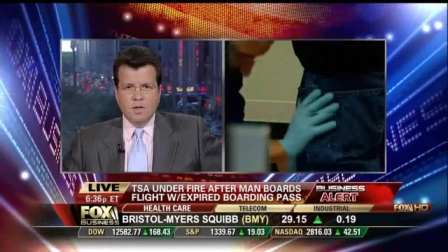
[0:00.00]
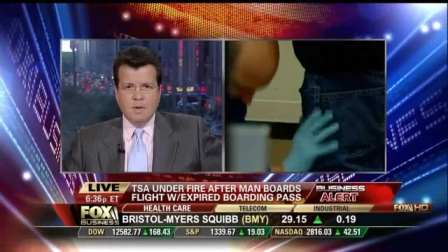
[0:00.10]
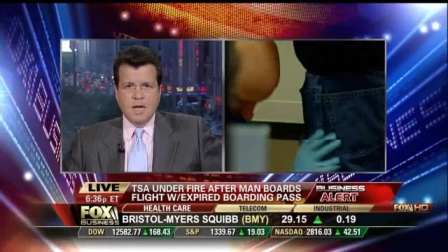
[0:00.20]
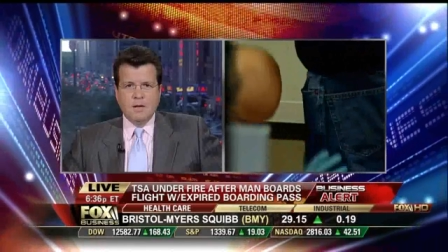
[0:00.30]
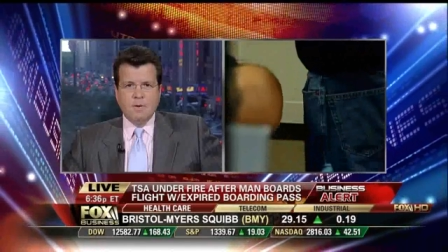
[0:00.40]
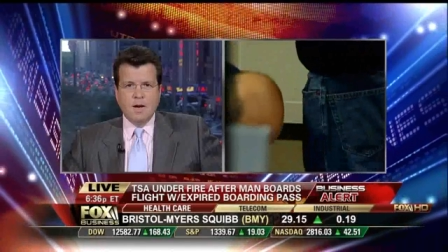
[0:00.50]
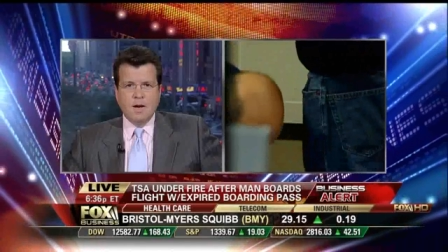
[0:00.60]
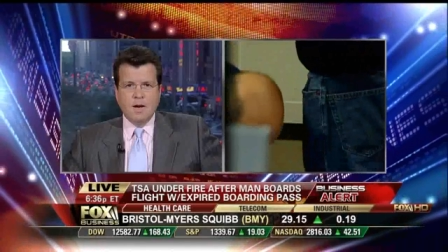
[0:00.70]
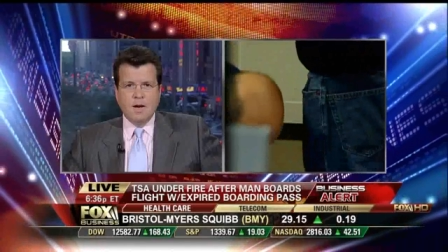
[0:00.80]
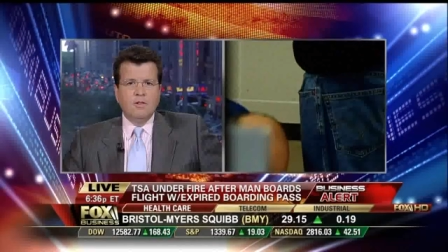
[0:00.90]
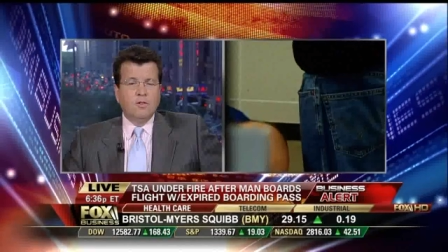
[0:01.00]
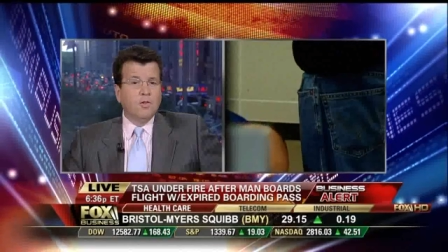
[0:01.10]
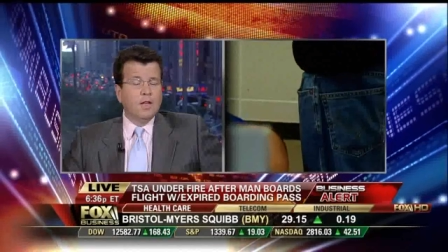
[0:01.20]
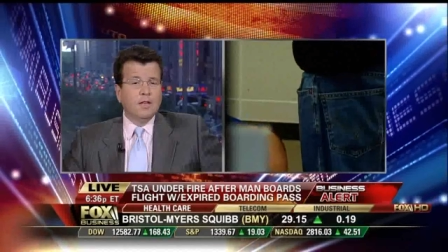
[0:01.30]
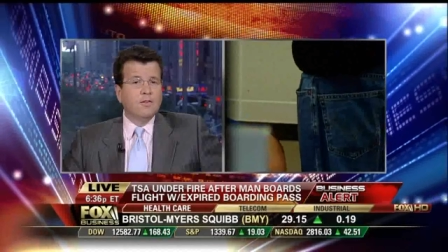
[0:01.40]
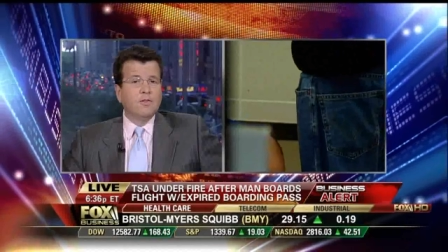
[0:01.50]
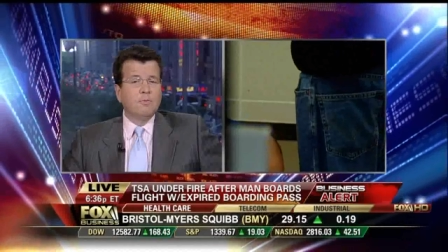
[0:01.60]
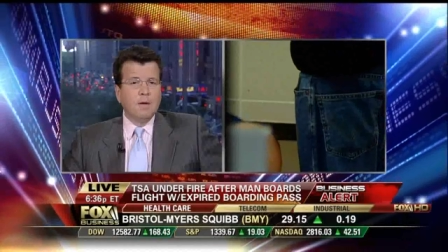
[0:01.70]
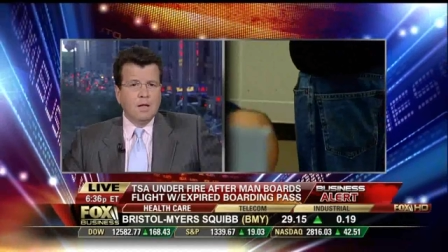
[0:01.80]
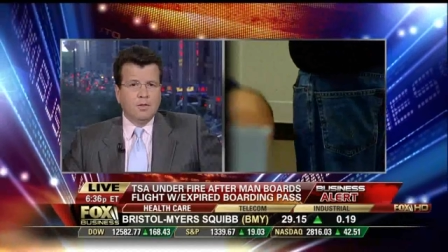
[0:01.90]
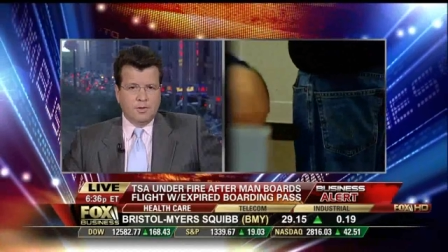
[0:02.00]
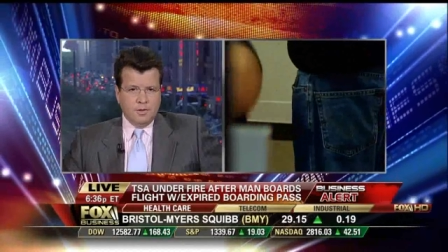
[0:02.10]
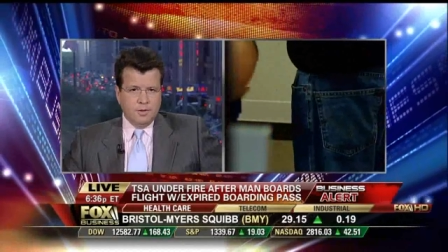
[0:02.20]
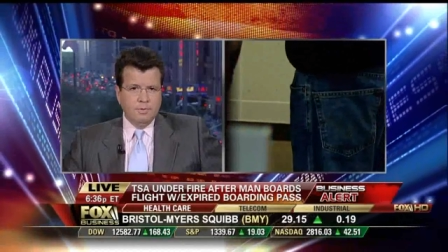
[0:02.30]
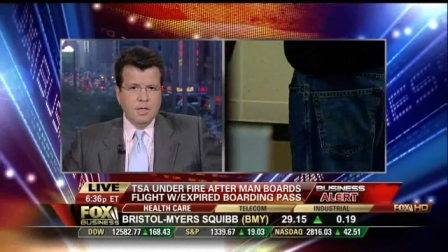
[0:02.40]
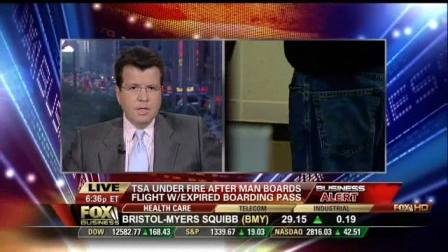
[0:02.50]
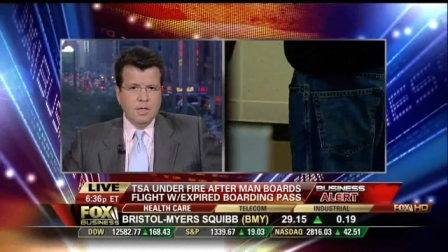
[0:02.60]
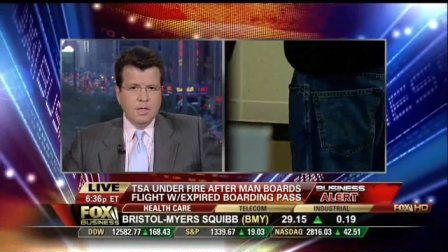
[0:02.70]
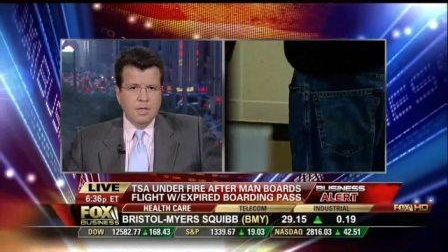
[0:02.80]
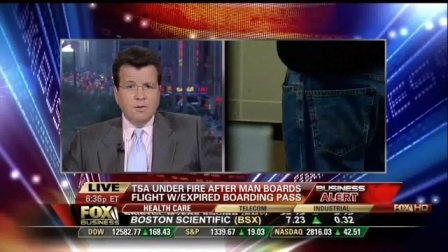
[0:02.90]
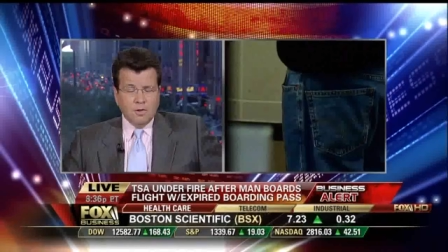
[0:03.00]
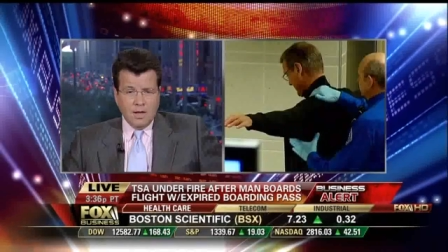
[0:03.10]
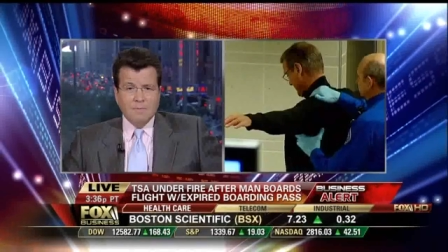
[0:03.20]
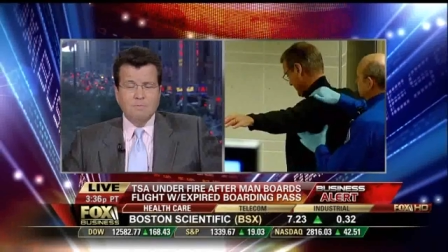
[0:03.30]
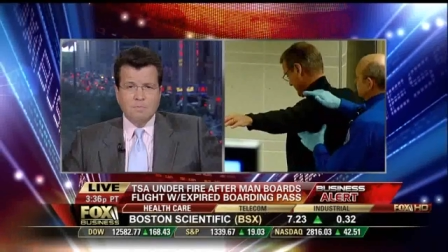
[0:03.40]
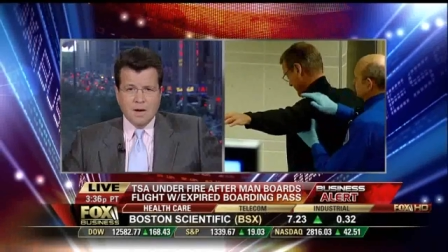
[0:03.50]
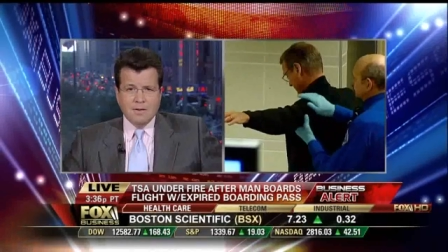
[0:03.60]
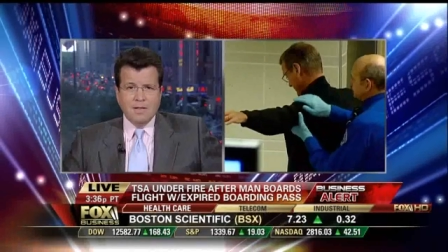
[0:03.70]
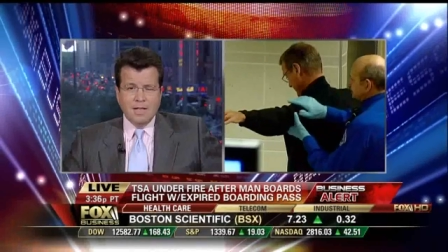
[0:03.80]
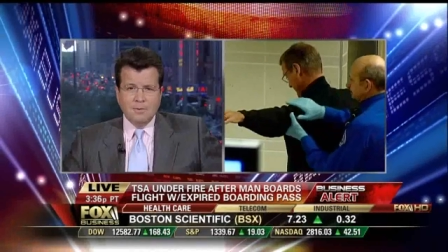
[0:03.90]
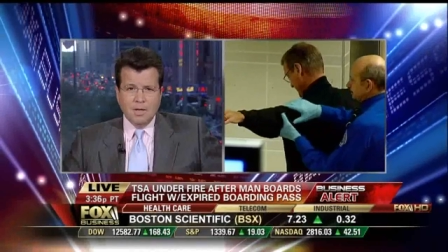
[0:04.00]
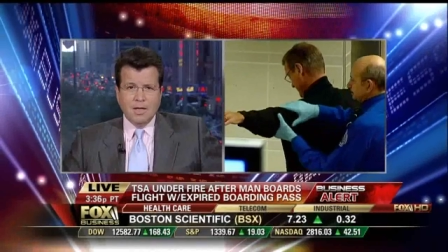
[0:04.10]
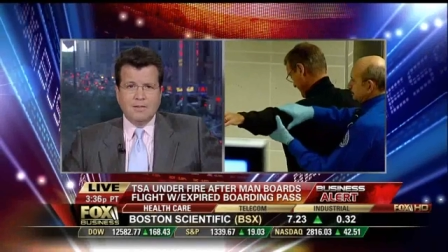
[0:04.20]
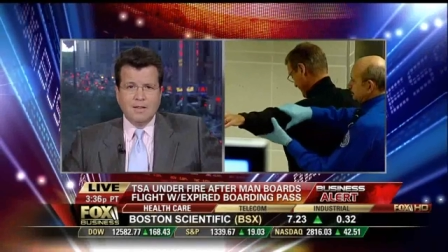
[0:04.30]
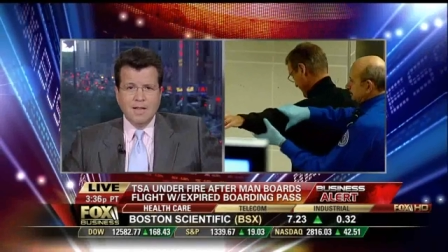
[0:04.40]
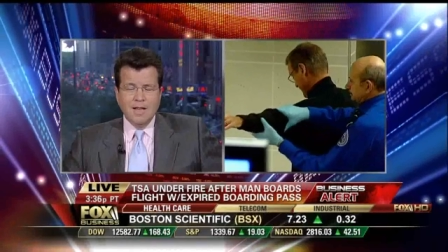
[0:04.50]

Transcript: the man. Apparently, they just failed to smell the dude because he apparently reeked.